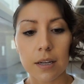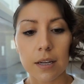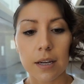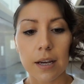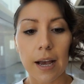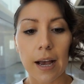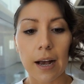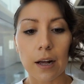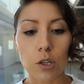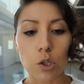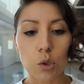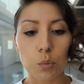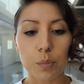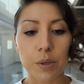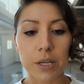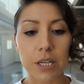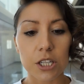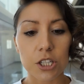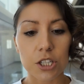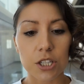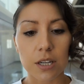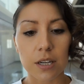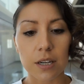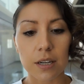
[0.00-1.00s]

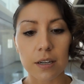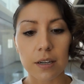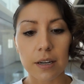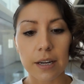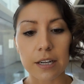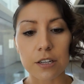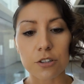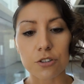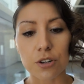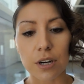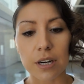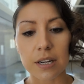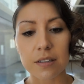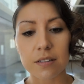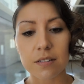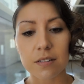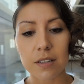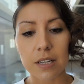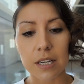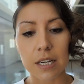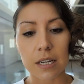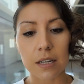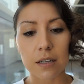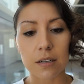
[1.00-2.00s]
alopecia, and dry
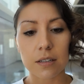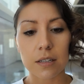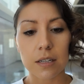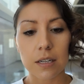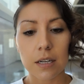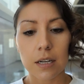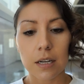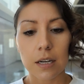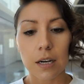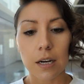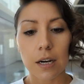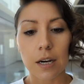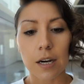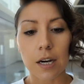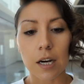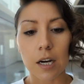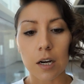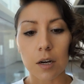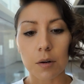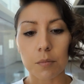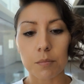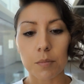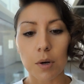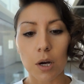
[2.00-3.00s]
skin,
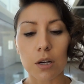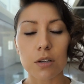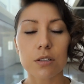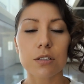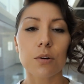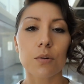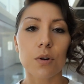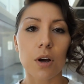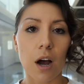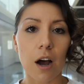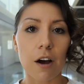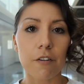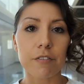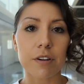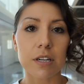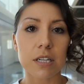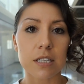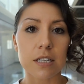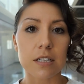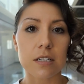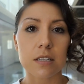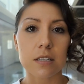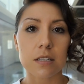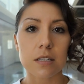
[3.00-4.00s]
also cough and
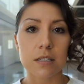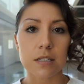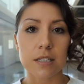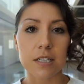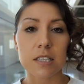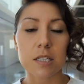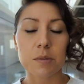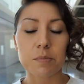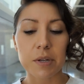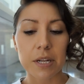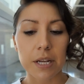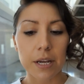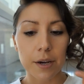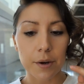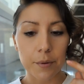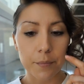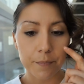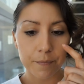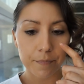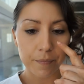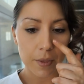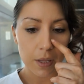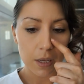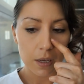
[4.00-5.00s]
dyspnea.
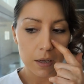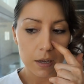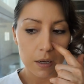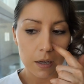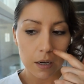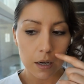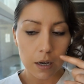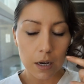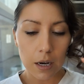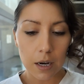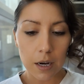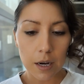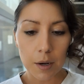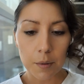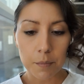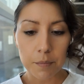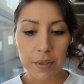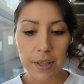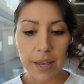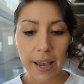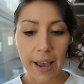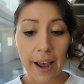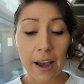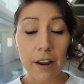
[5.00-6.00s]

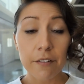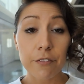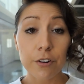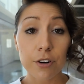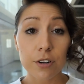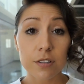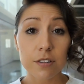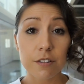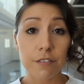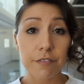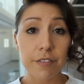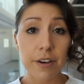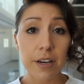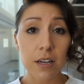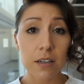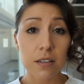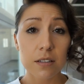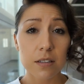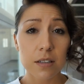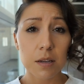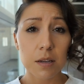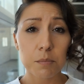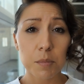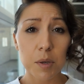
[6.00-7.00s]
The adverse
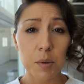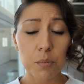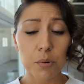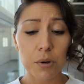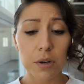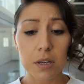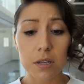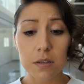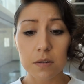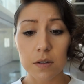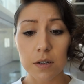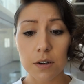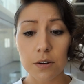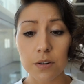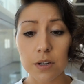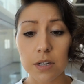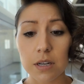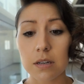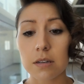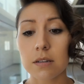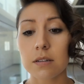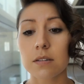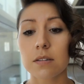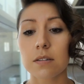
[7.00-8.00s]
effects be pretty
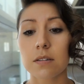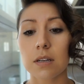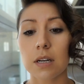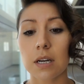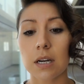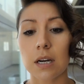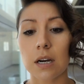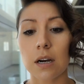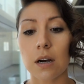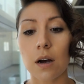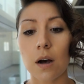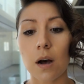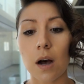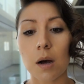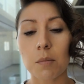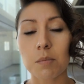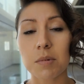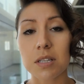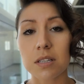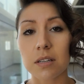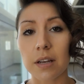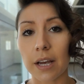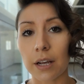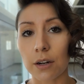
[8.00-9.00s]
serious:
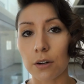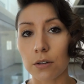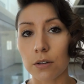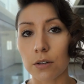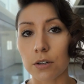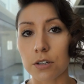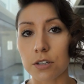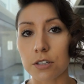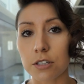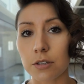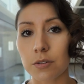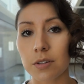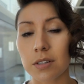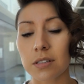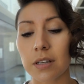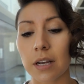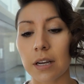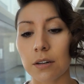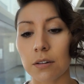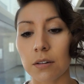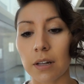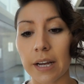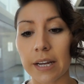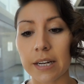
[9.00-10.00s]
homicidal or
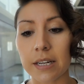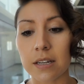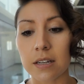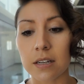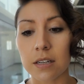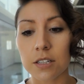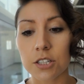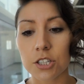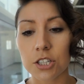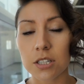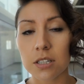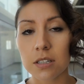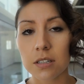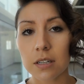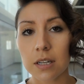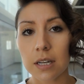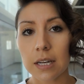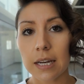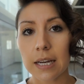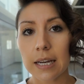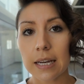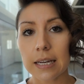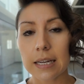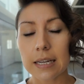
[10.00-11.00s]
suicidal ideation,
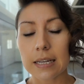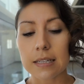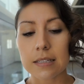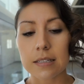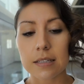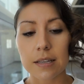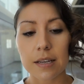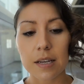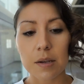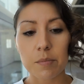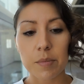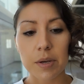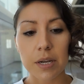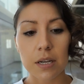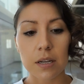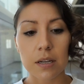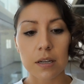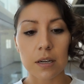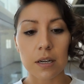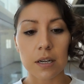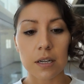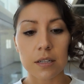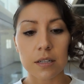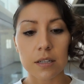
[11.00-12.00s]

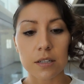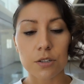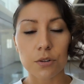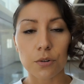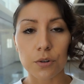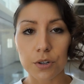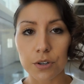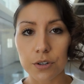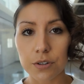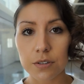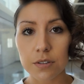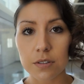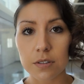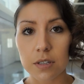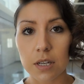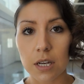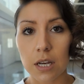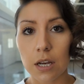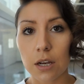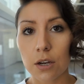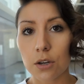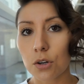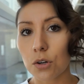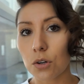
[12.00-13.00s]
ischemic disorders,
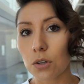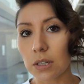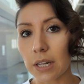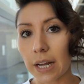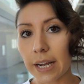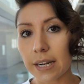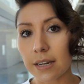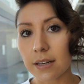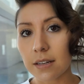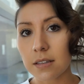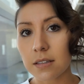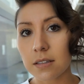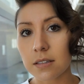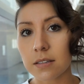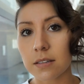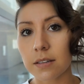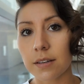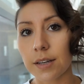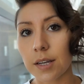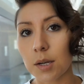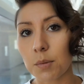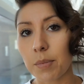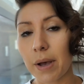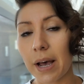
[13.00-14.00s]
colitis,
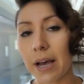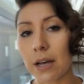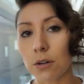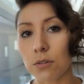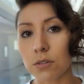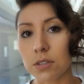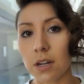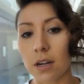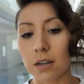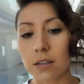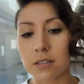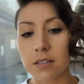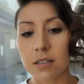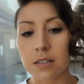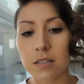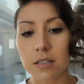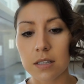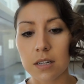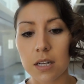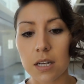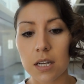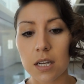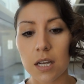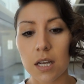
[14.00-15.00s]

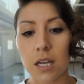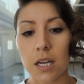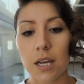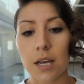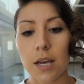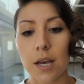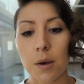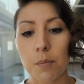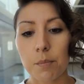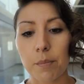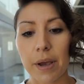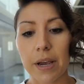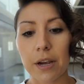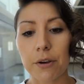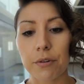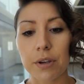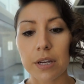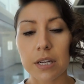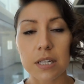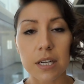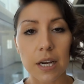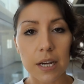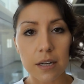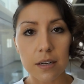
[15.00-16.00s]
hepatotoxicity,
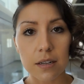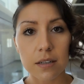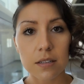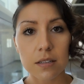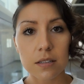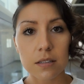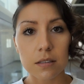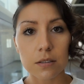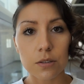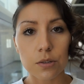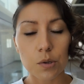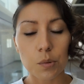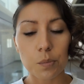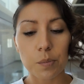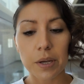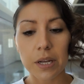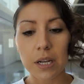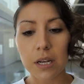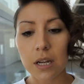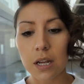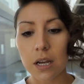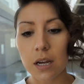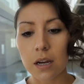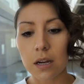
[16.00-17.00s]
pancreatitis,
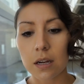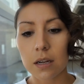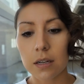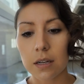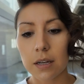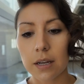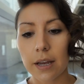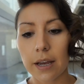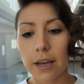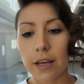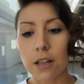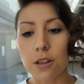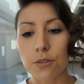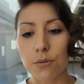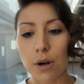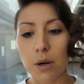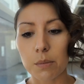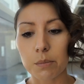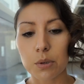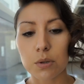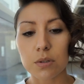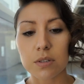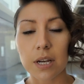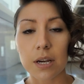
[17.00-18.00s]
leukopenia, and
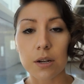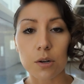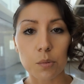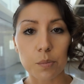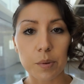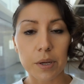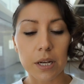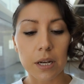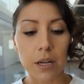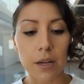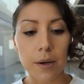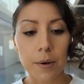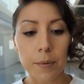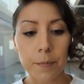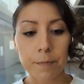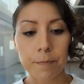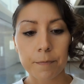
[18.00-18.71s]
thrombocytopenia.